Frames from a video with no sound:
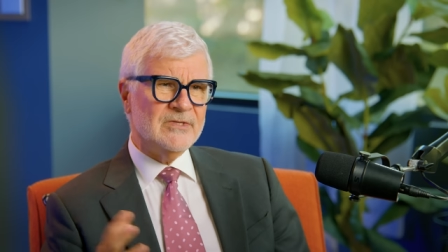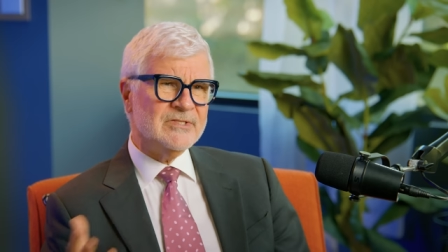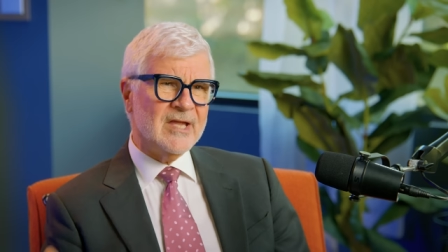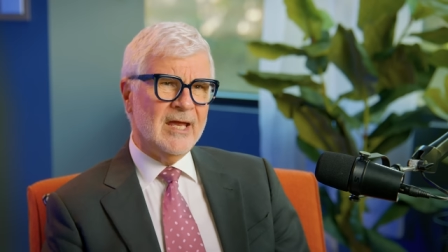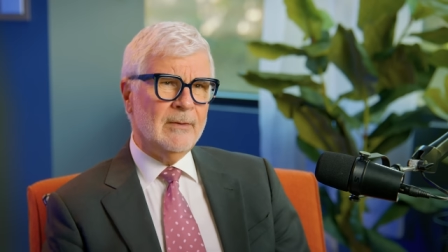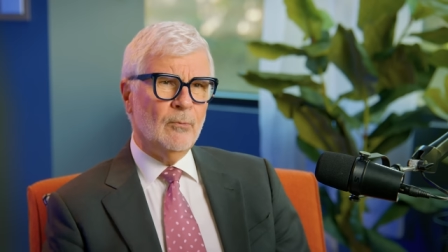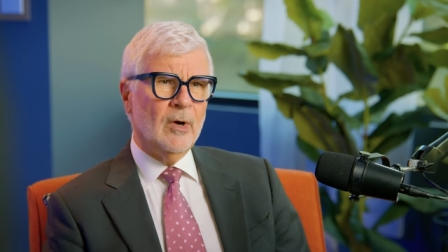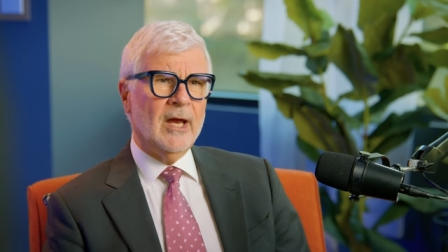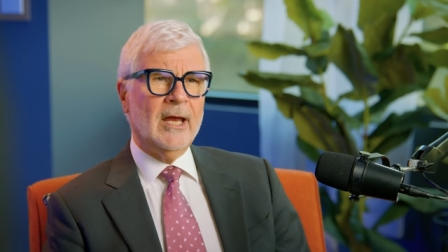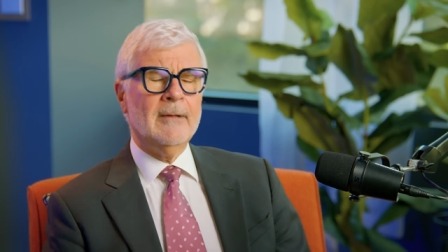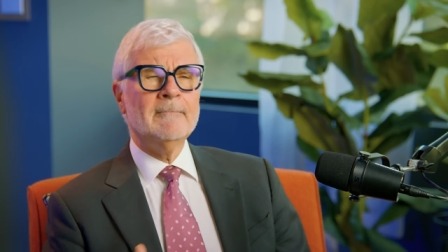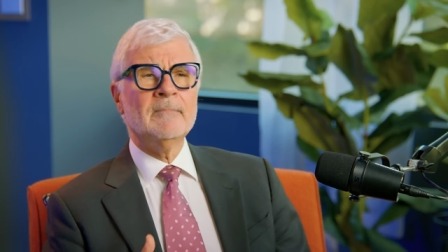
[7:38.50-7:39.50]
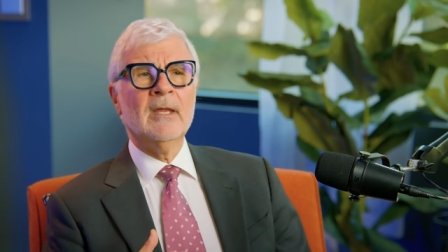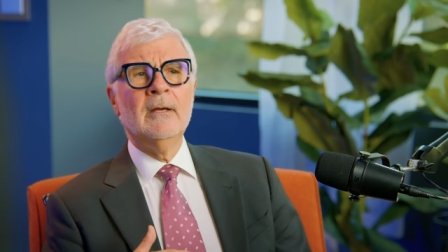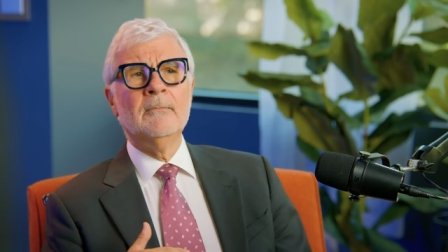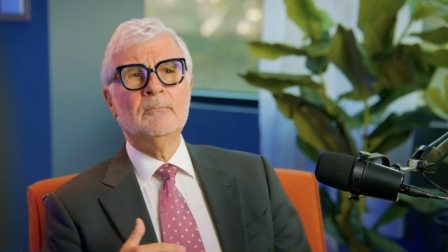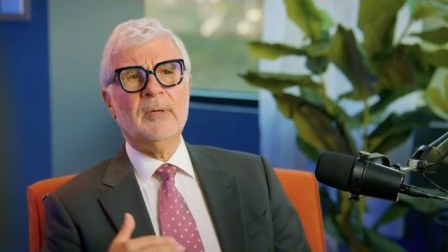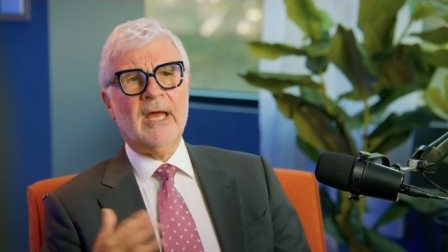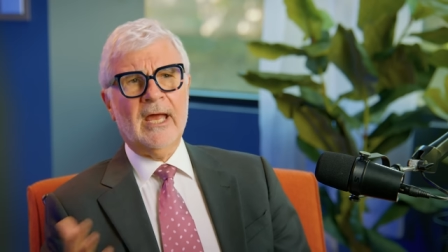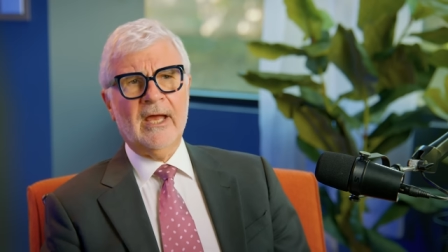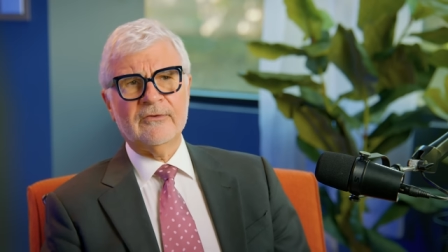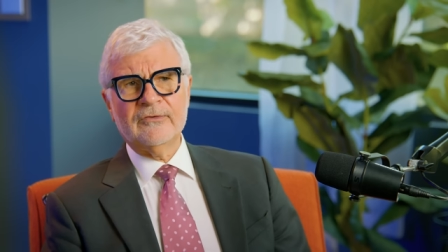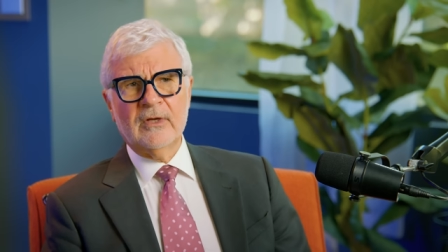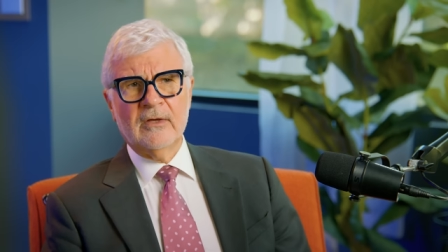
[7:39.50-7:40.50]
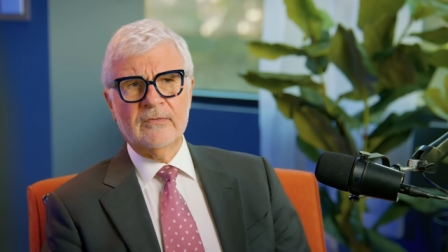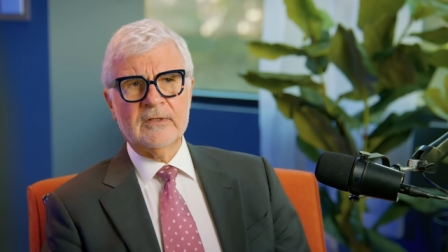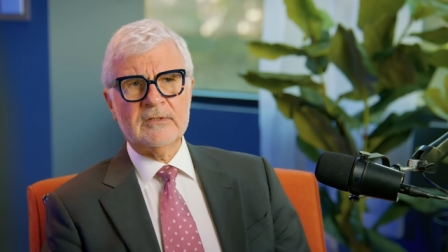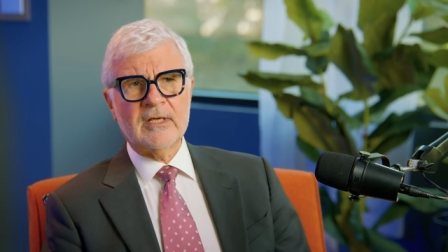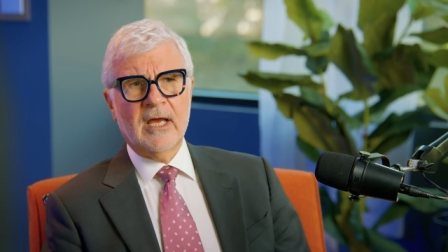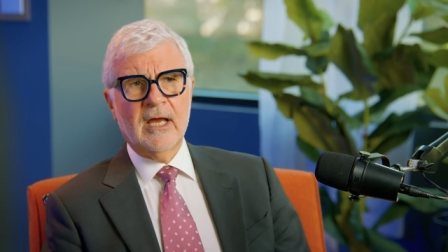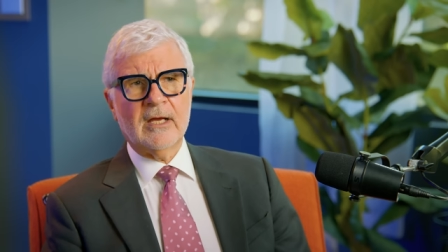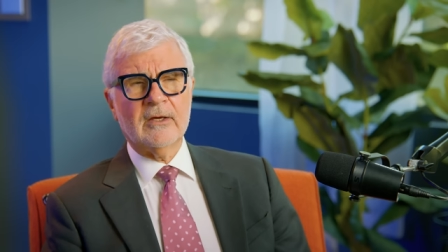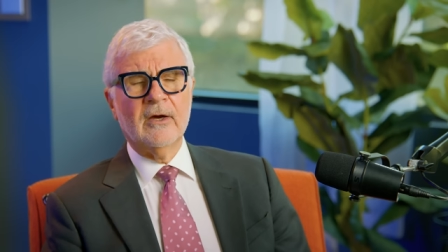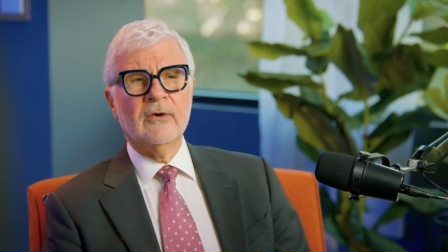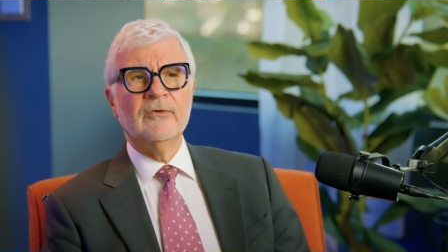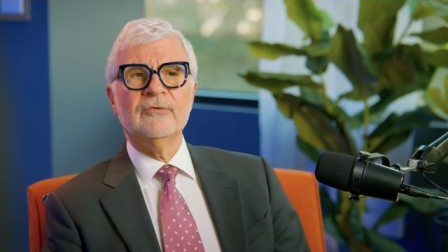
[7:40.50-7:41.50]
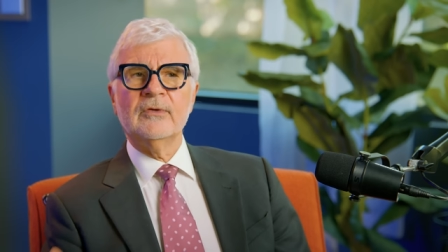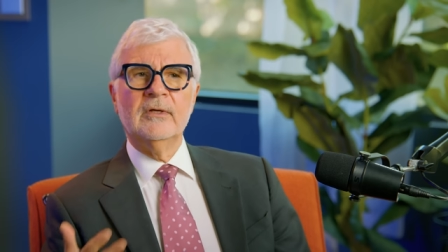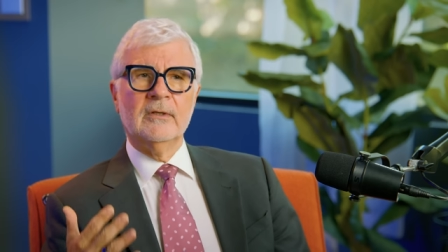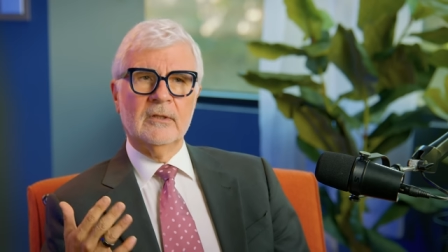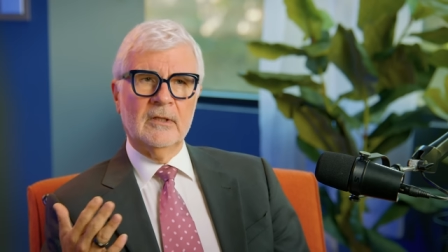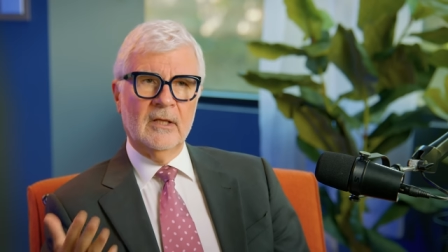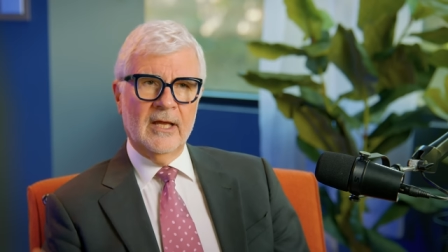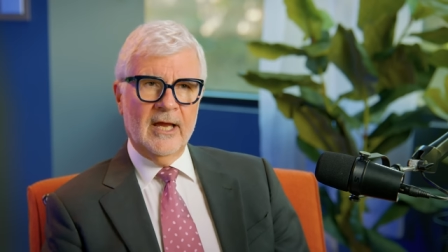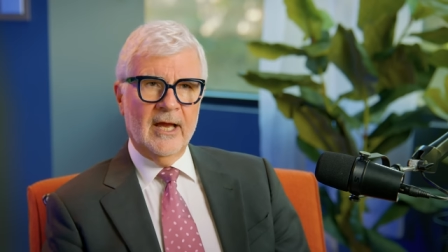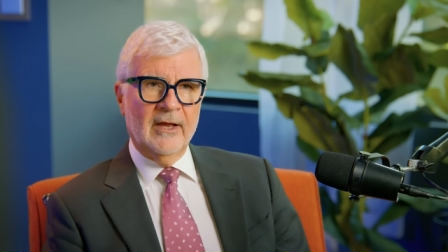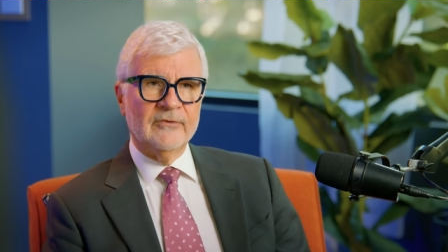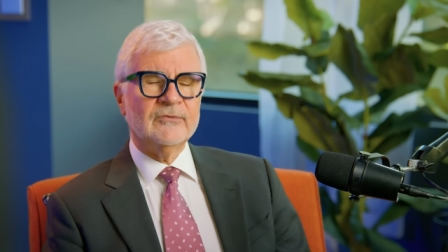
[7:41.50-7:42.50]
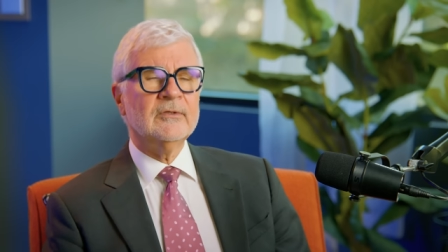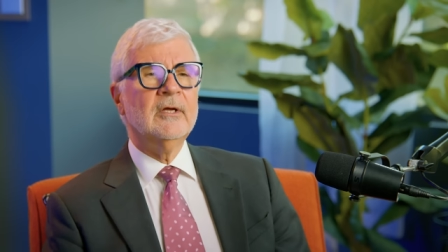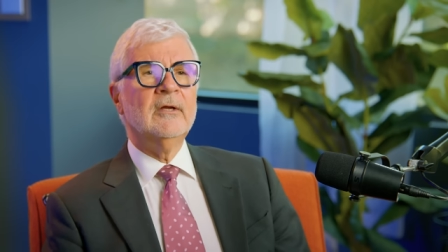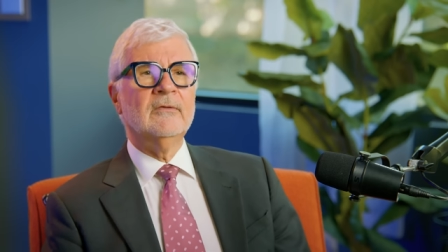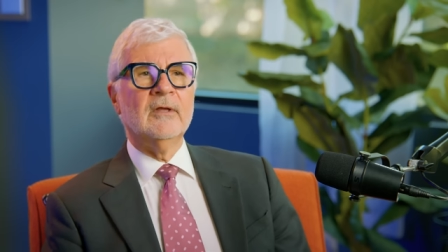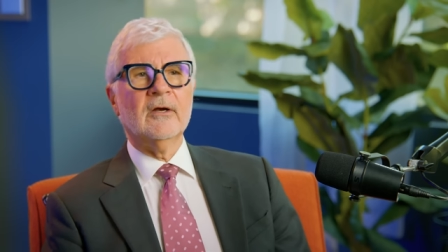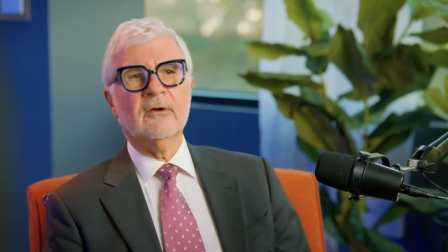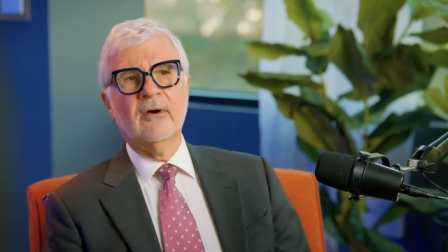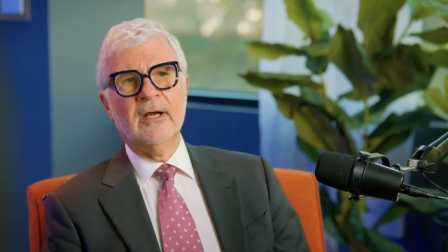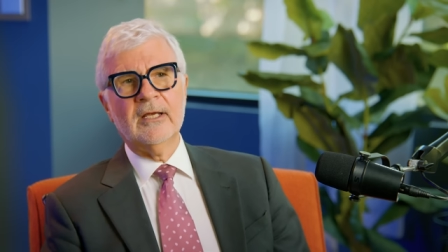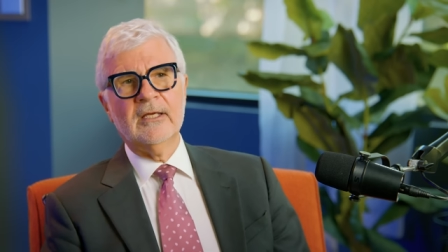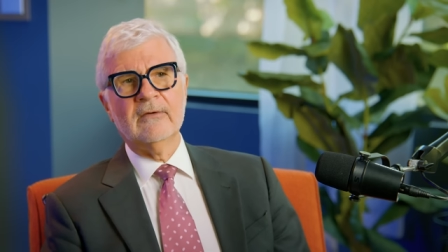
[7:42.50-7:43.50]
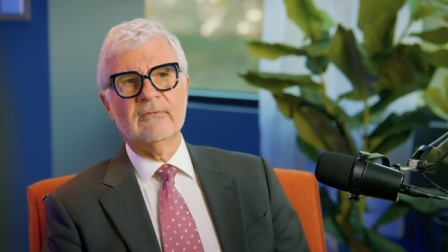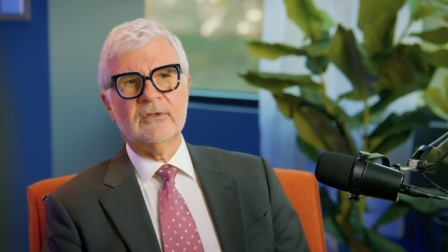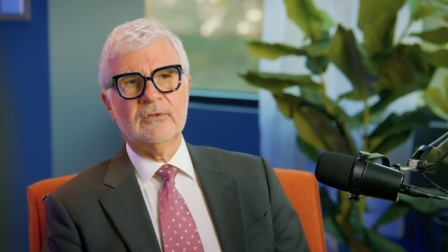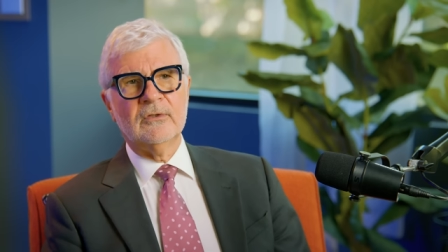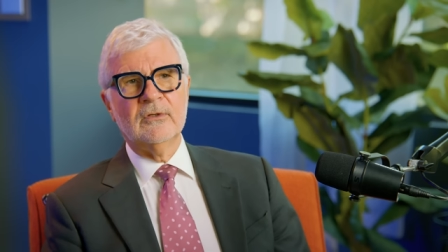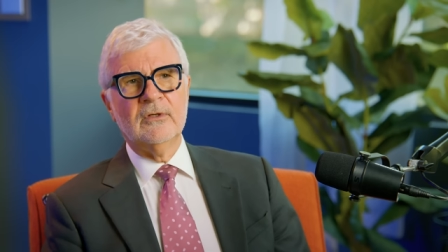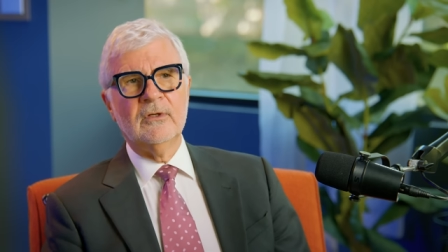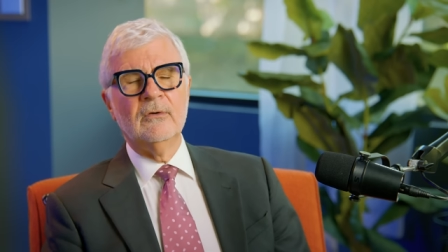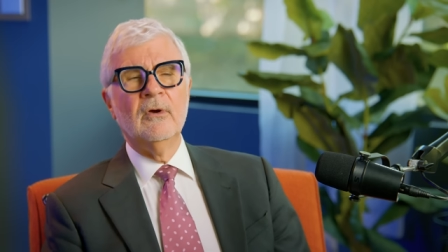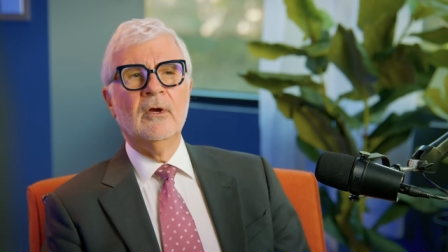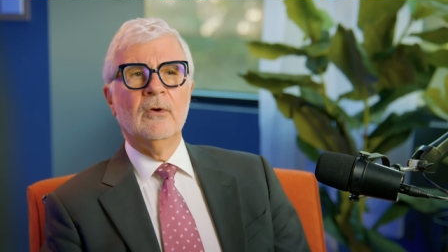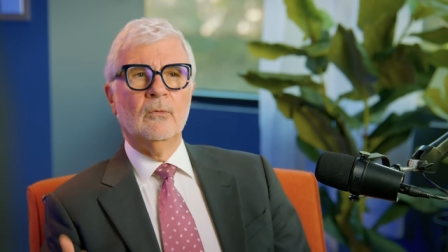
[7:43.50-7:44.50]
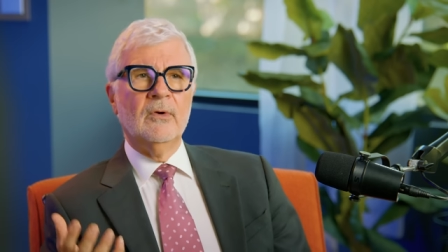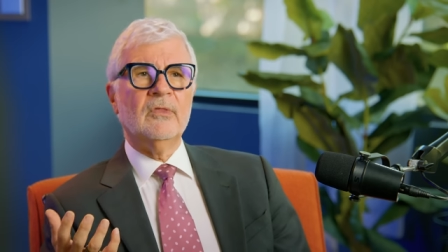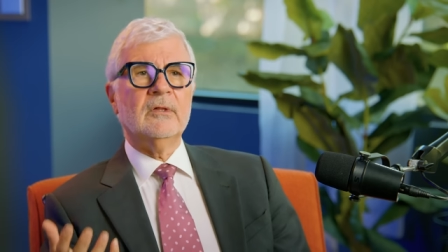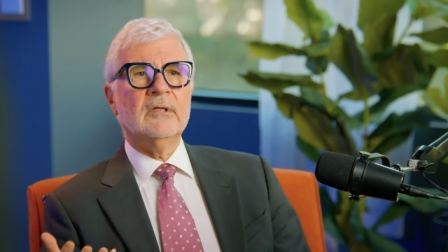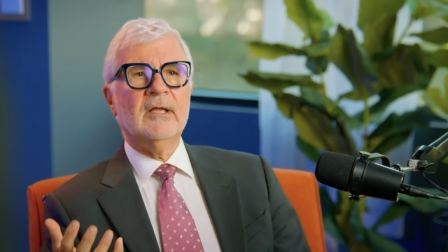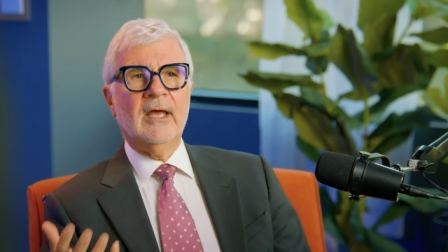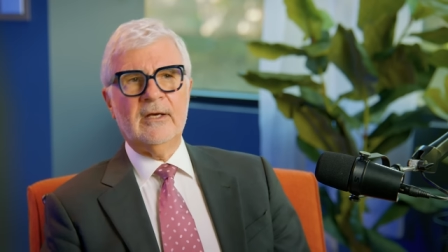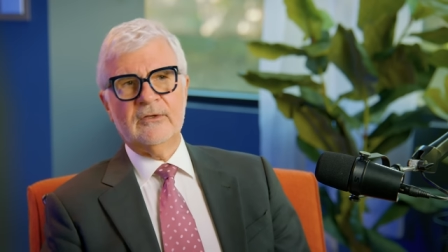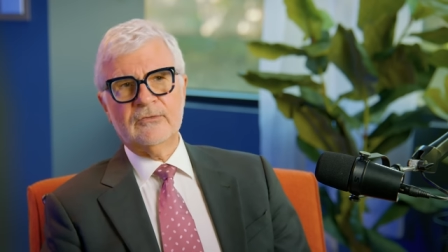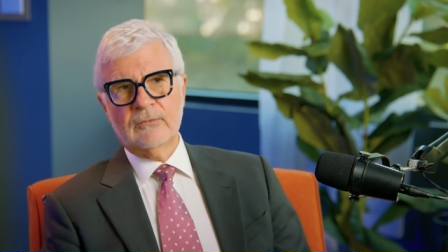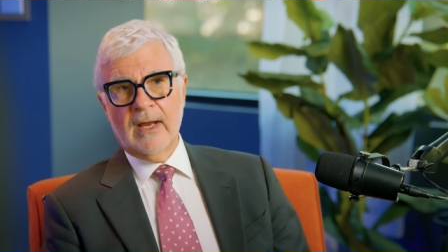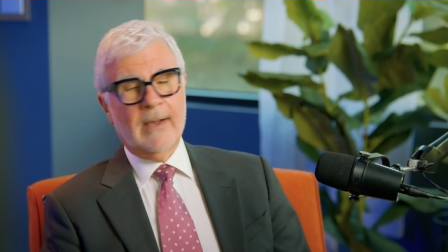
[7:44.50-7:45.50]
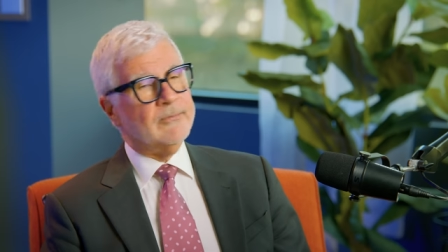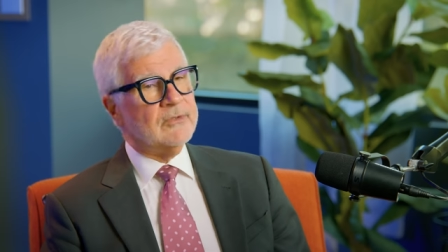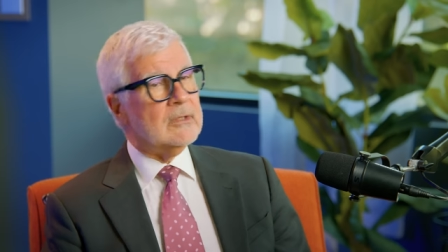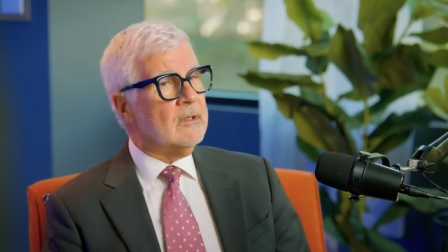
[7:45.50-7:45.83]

Same way, pass on the tacos unless they're going to give it to you with lettuce wraps.